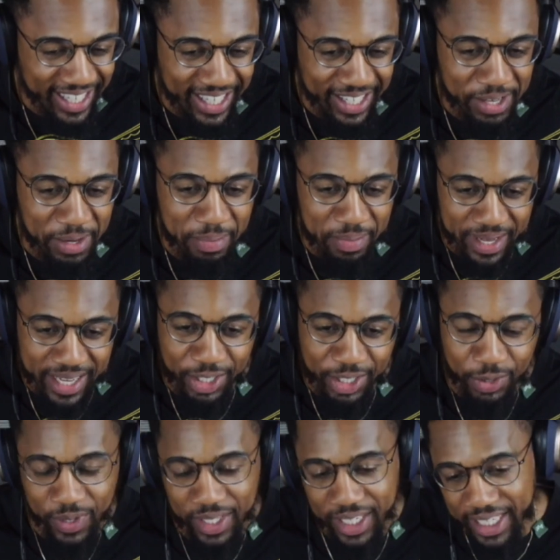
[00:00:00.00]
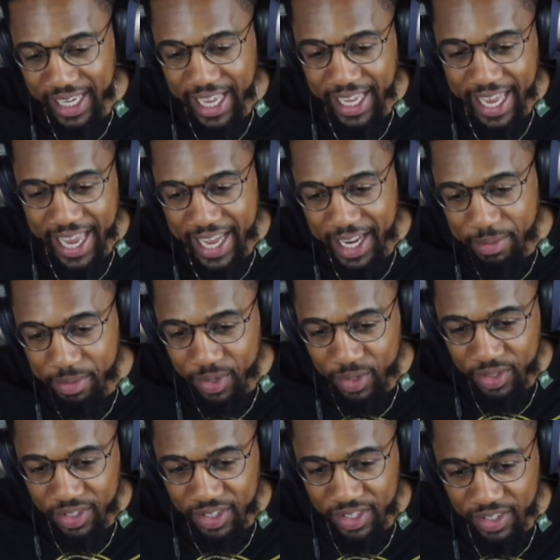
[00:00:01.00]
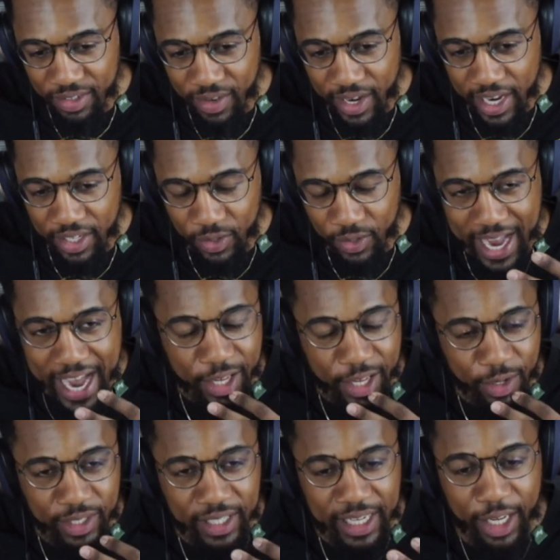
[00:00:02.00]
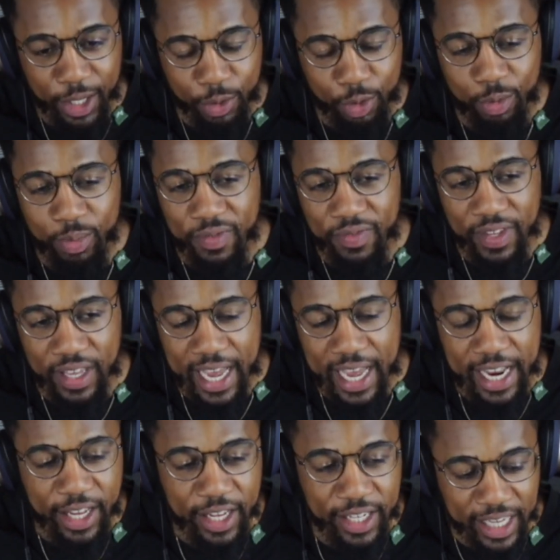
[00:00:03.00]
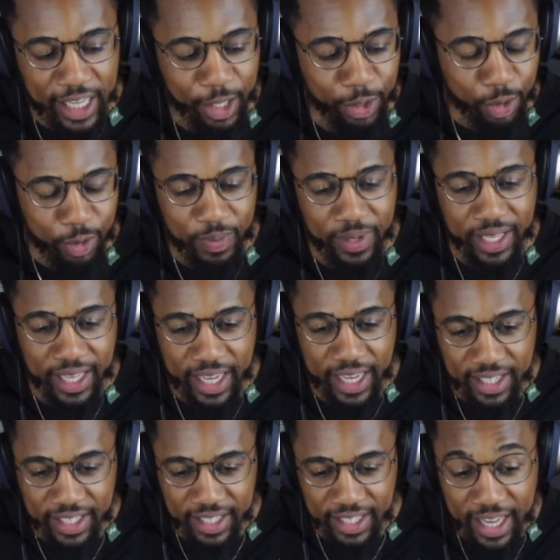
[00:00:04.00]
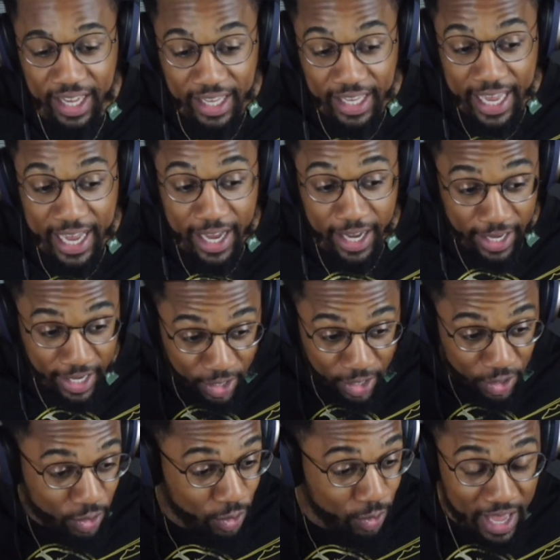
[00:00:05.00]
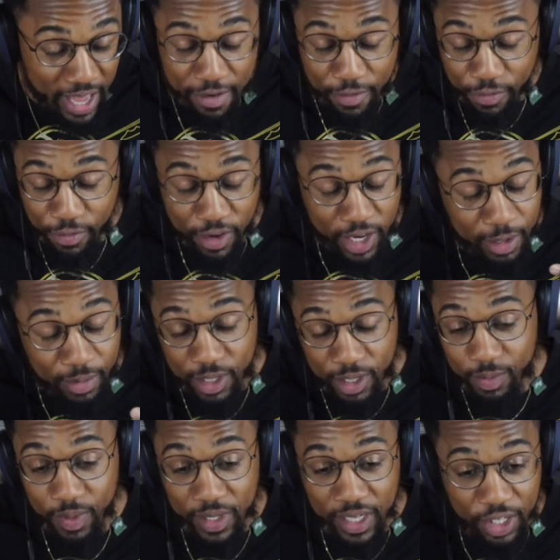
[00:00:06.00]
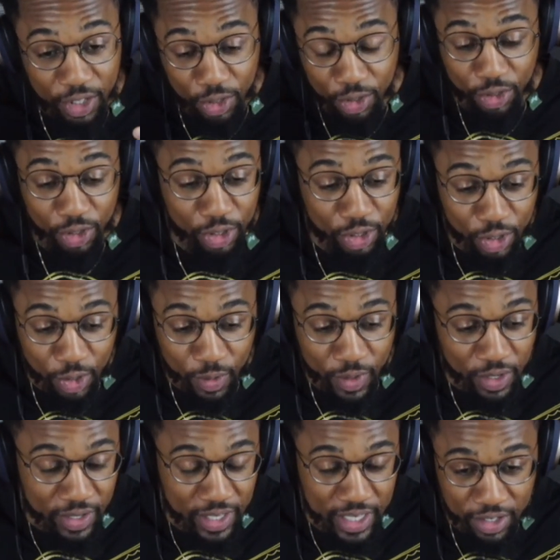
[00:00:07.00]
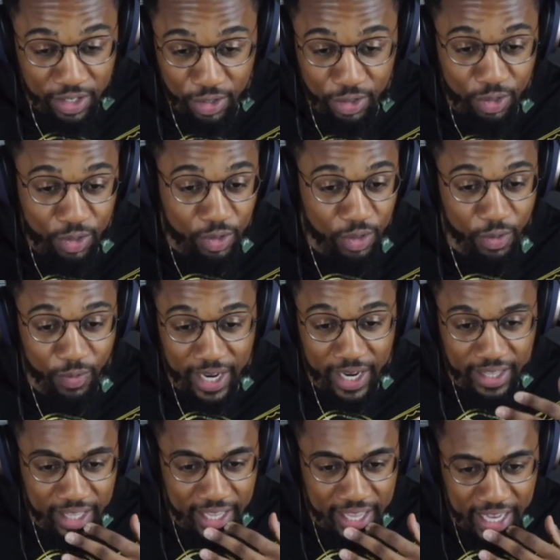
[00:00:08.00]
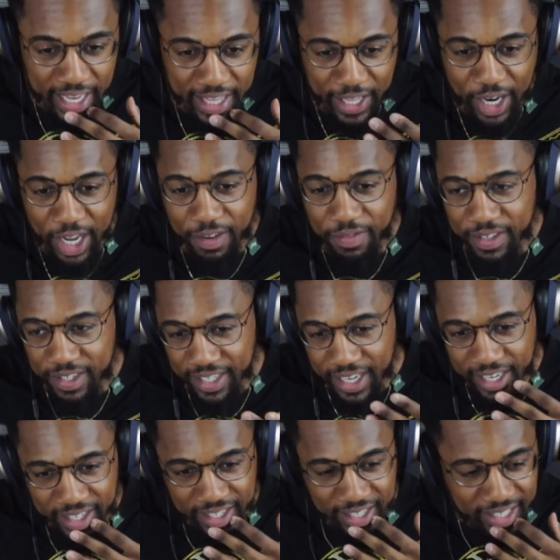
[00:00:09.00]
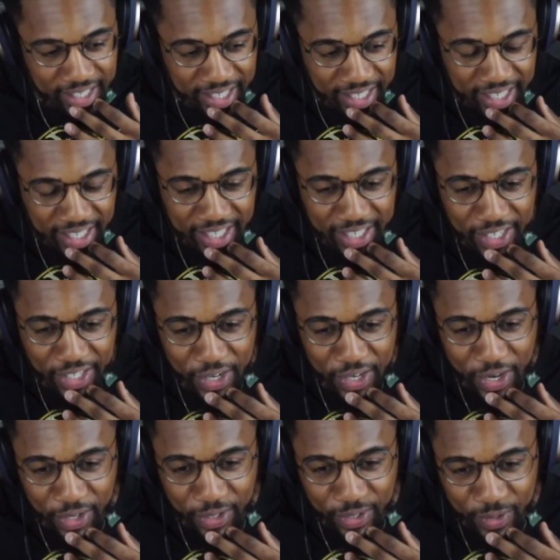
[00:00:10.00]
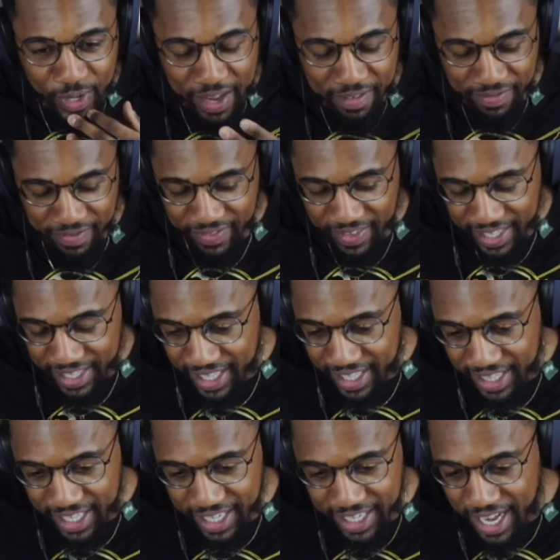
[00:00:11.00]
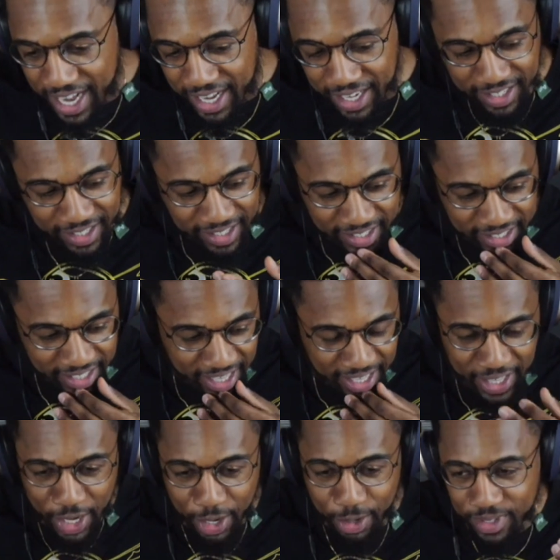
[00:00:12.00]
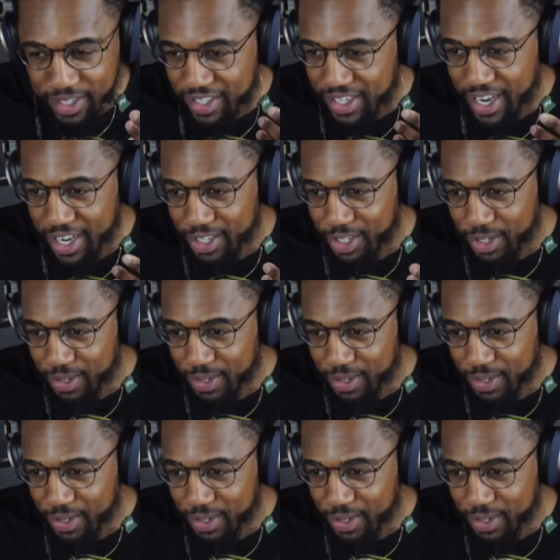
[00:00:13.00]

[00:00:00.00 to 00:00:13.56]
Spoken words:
They're being treated like animals, right? So how do you tell a group of kids, yeah, you have freedom of speech, you should do what you need to do the right thing, and then all of a sudden, you have the dogs and the hoses on you,